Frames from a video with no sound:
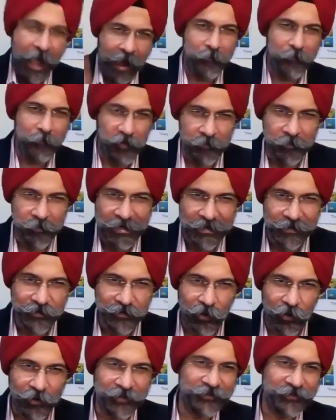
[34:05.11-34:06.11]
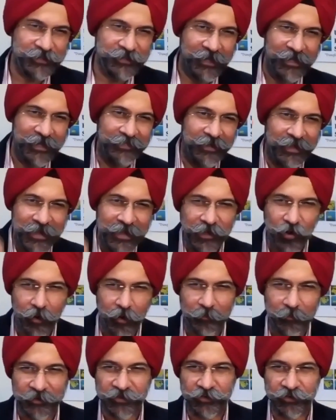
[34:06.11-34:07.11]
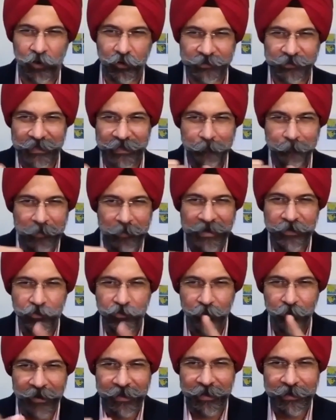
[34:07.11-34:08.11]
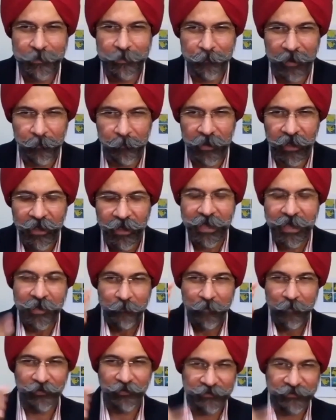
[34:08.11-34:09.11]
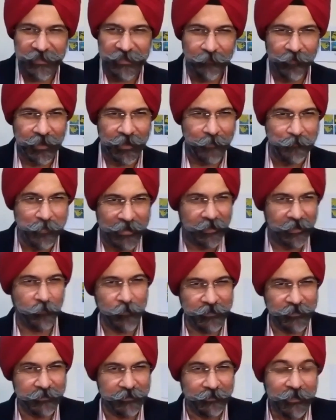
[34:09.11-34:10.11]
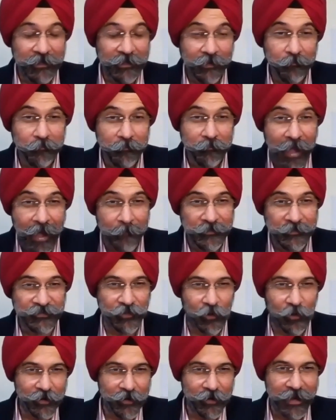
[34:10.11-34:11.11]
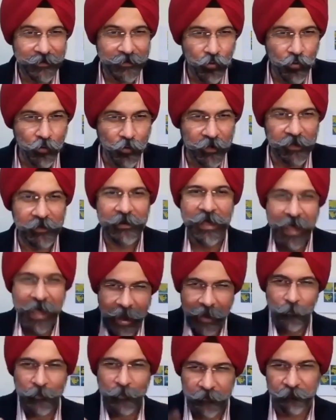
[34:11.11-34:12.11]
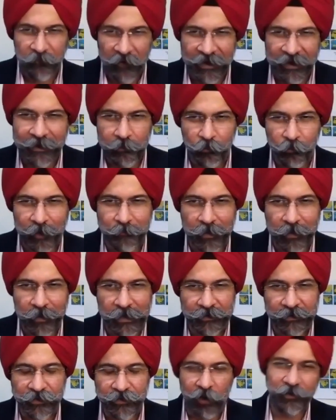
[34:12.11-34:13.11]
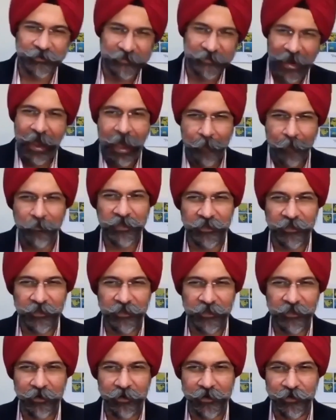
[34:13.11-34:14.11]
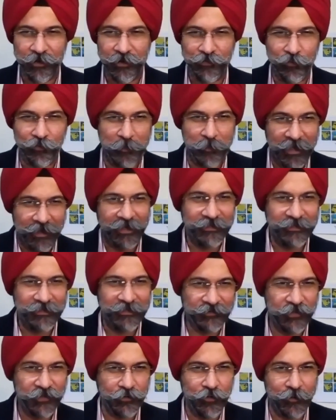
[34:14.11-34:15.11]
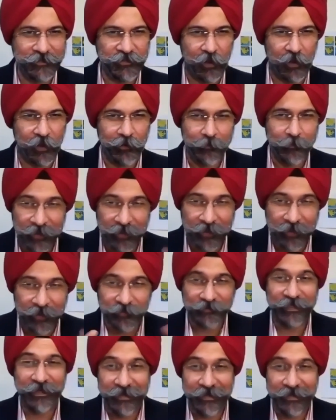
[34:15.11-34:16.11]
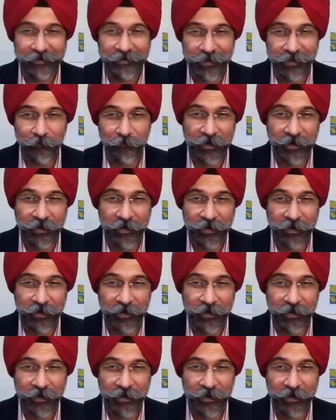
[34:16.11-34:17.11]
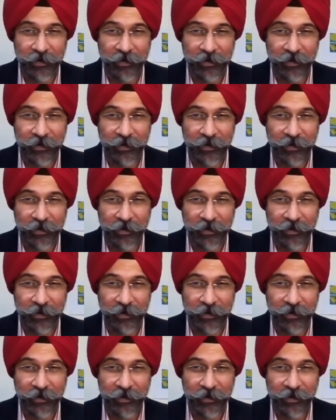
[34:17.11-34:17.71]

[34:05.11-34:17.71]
I put a million dollars in the e-commerce stocks like Baidu and Alibaba because they were competing with Amazon and Google. And with the final $1 million, I hammered the Indian rupee against the US dollar because the Indian government could not manage its current account deficit.